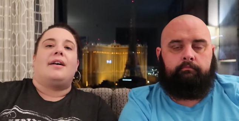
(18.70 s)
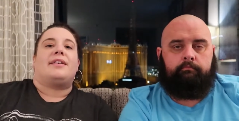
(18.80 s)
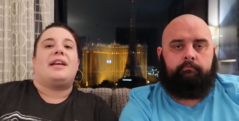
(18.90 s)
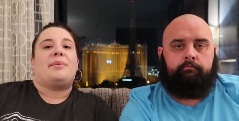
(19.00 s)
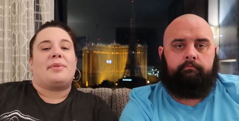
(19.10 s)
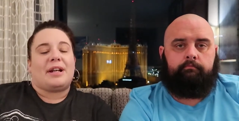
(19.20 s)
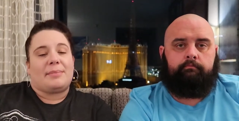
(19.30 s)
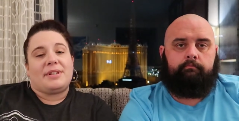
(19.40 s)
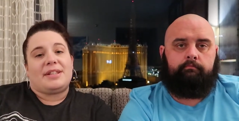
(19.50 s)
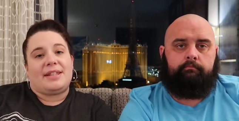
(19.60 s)
Speaker 1: Okay, we're
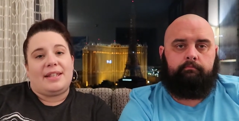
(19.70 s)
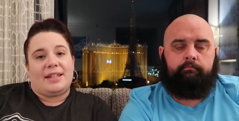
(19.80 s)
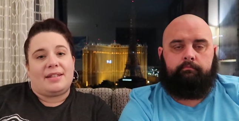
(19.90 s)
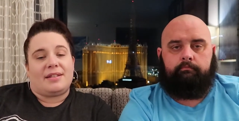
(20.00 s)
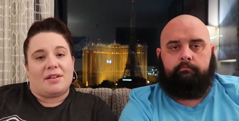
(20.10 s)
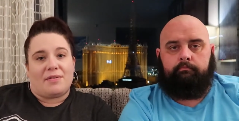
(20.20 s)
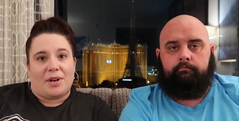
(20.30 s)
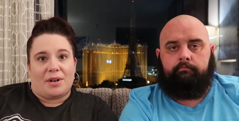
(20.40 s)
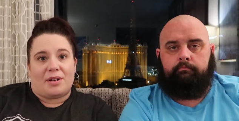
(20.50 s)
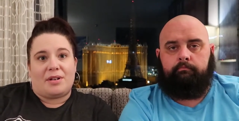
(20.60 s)
coming to the end of
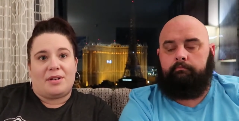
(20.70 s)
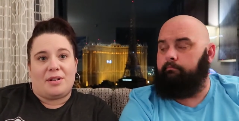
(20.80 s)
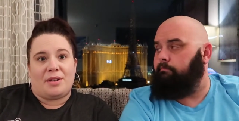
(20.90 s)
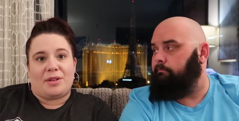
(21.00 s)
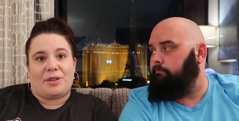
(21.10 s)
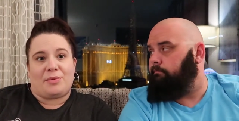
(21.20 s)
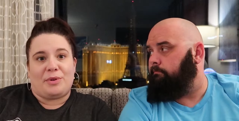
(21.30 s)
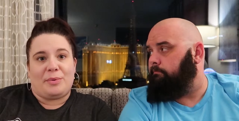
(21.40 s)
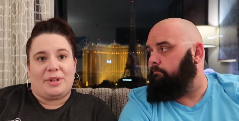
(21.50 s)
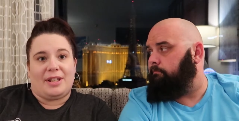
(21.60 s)
our
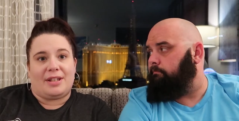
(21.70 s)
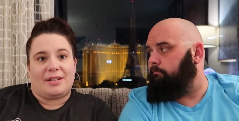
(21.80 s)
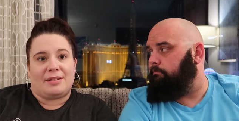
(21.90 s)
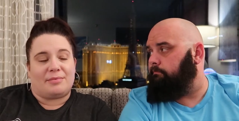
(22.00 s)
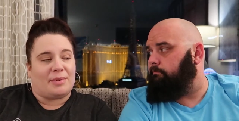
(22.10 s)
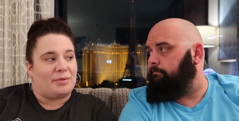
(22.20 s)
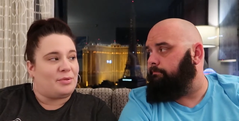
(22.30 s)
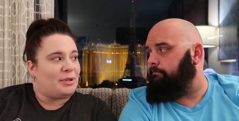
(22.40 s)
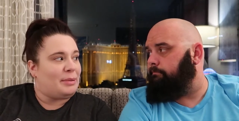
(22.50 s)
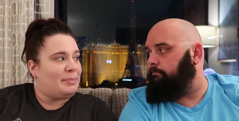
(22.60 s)
three-week
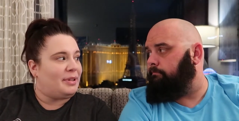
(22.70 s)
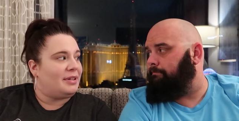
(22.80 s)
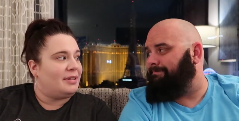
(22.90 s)
road trip.